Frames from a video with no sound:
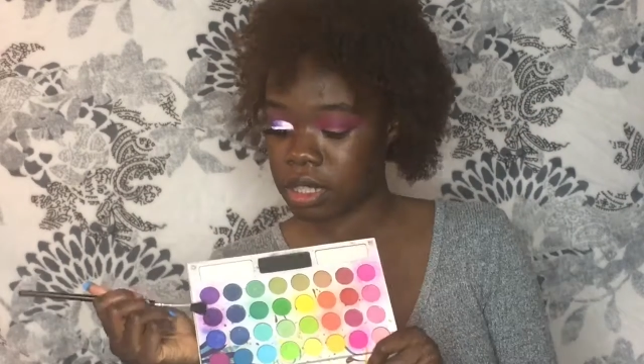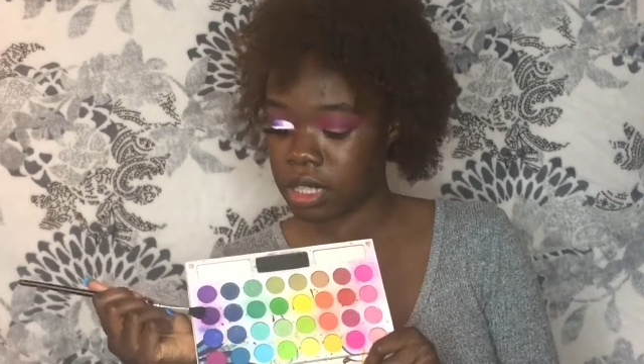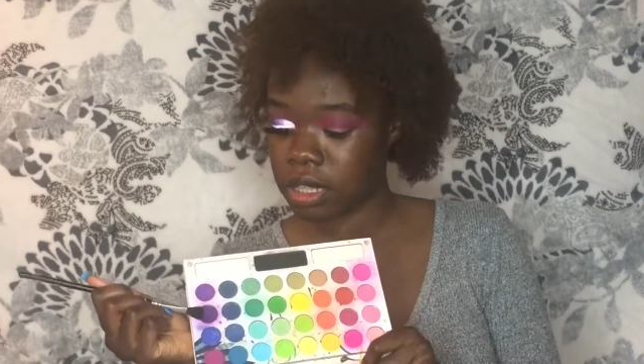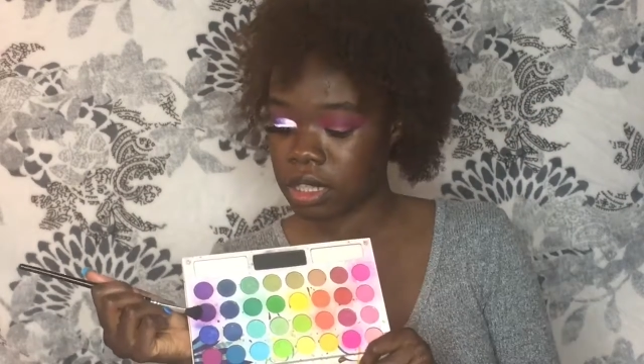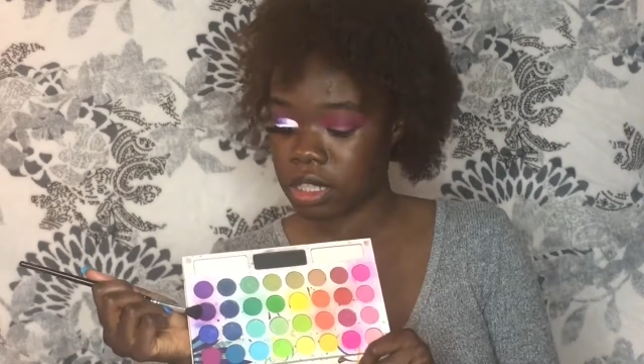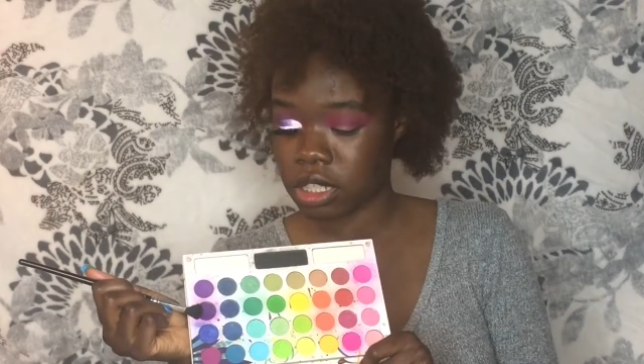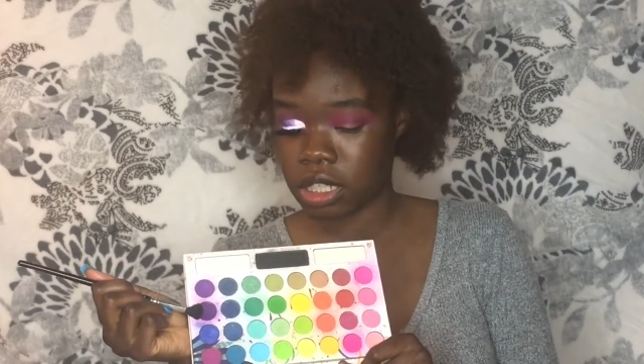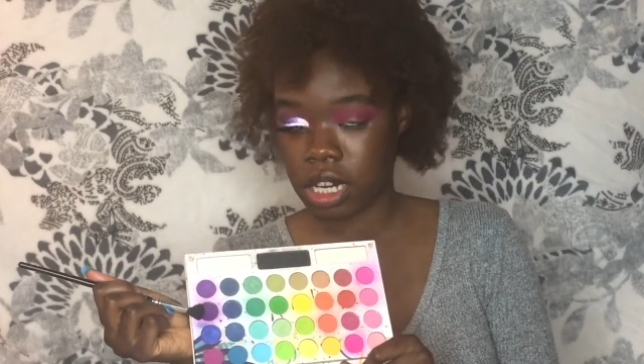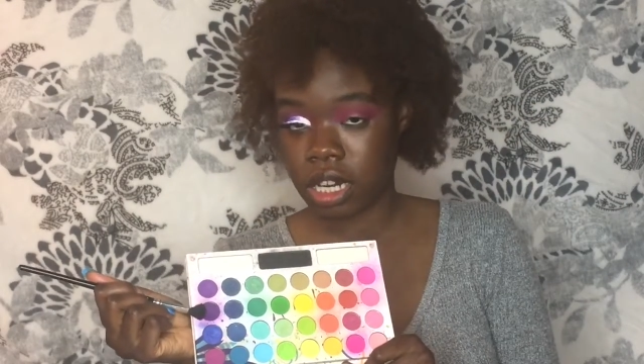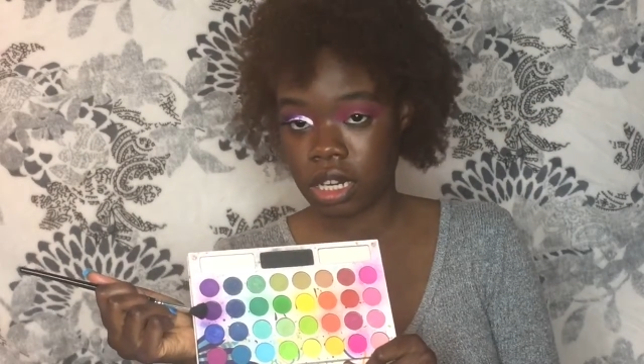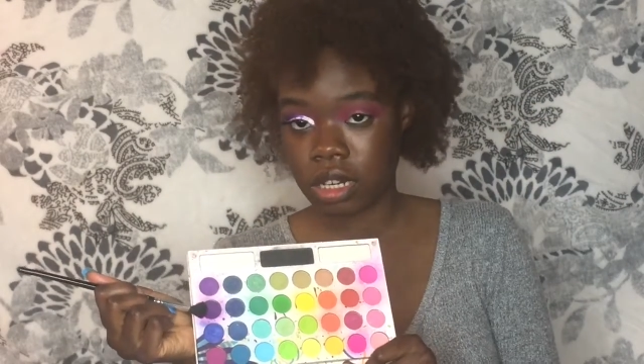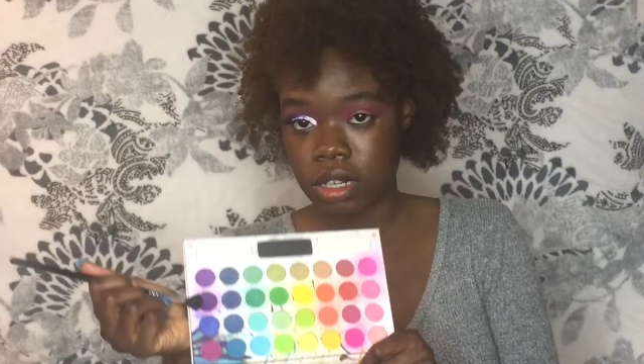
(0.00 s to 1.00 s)
take this
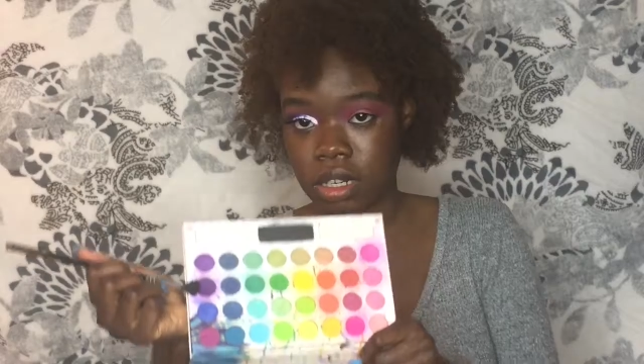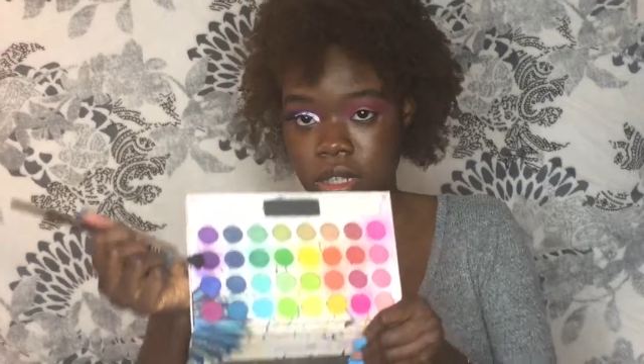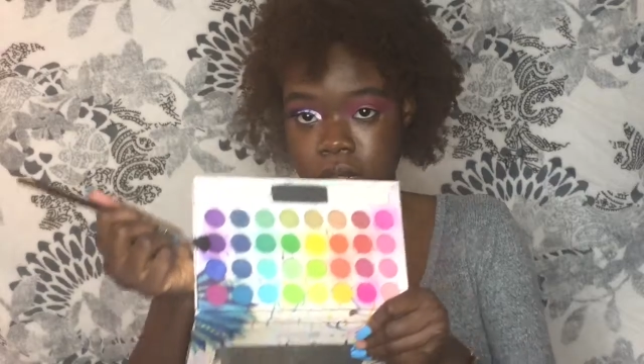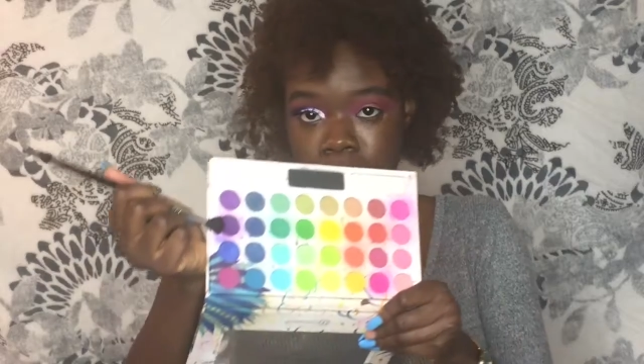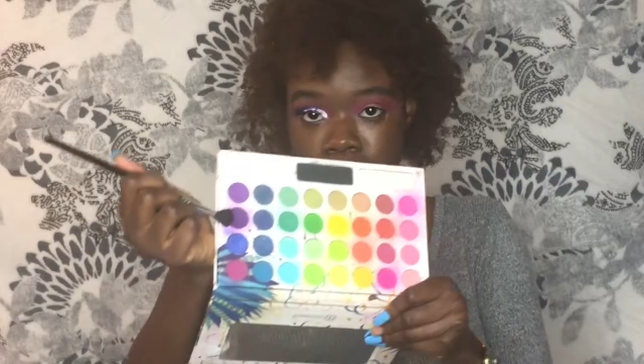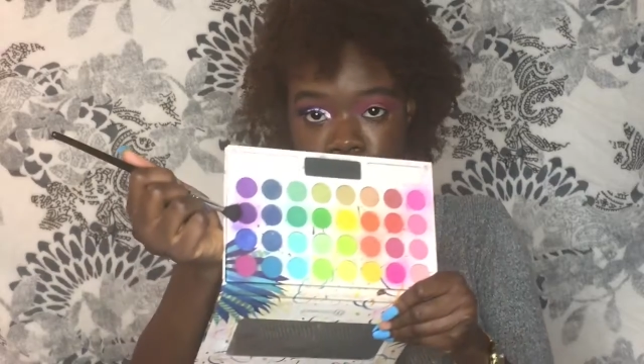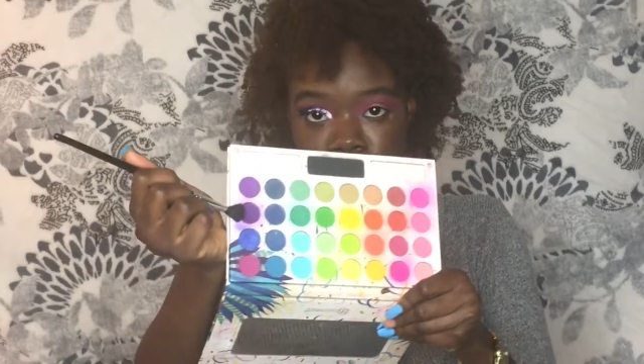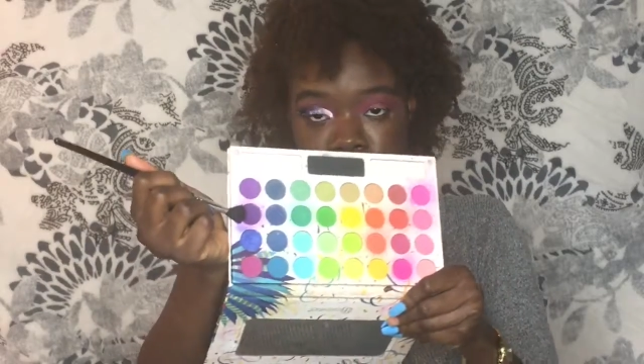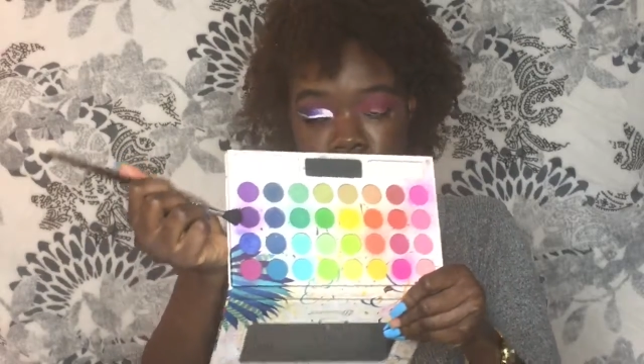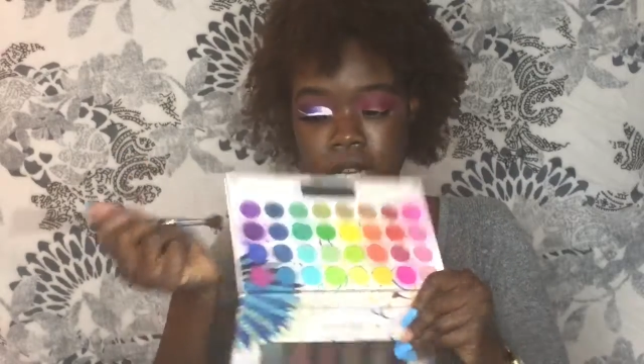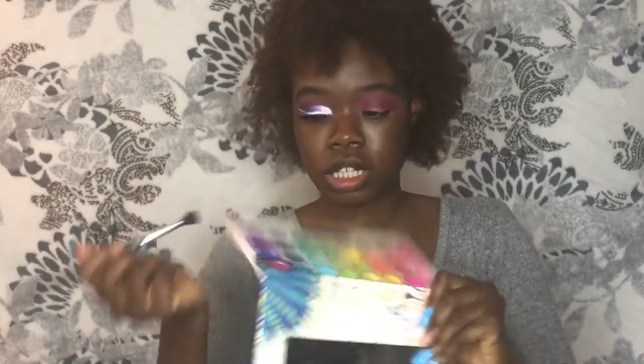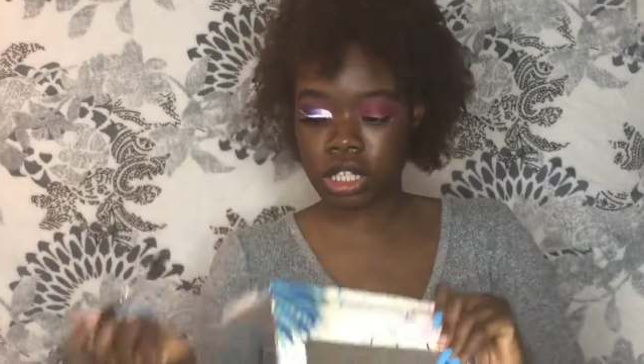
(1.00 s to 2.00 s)
shade, this
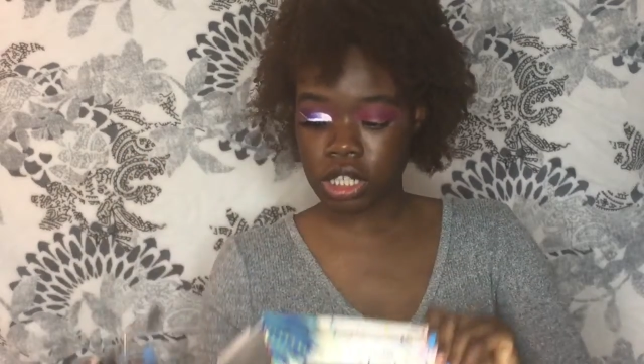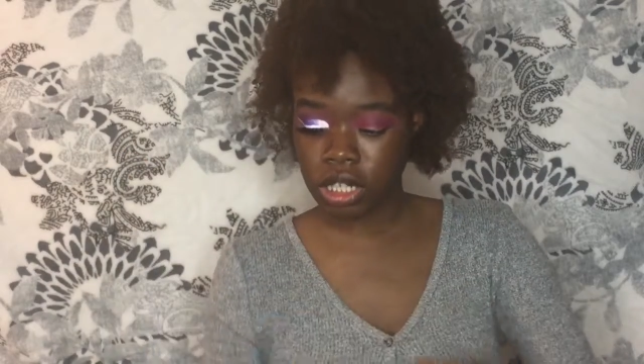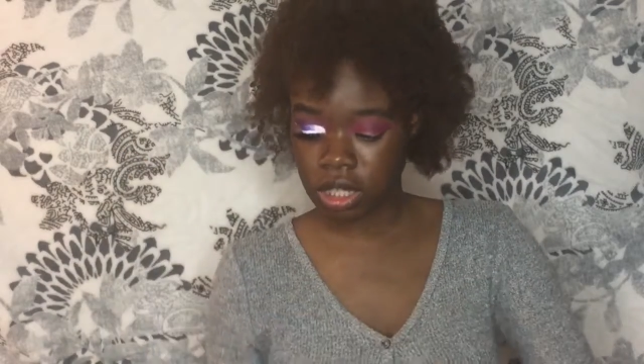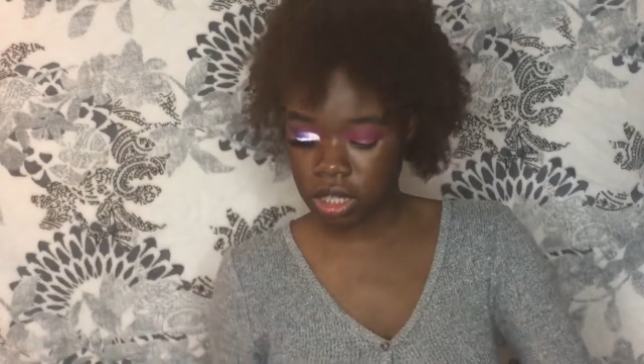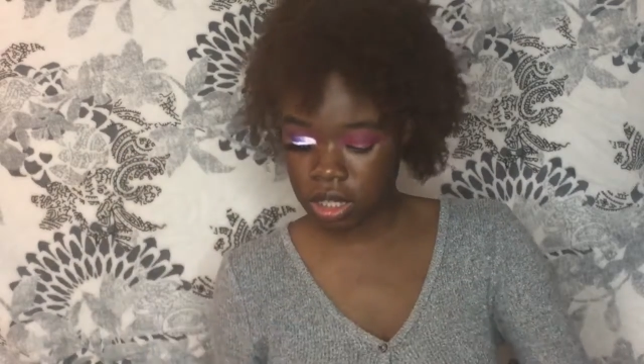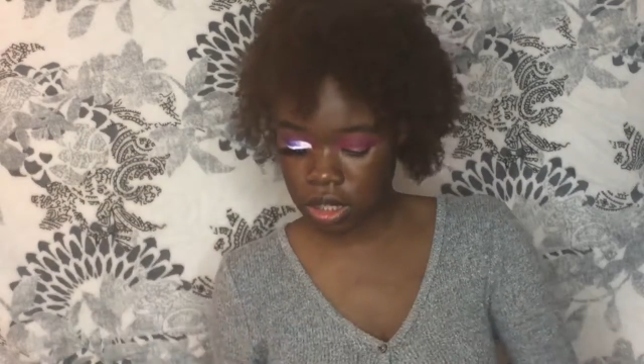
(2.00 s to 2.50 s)
purple kind of shade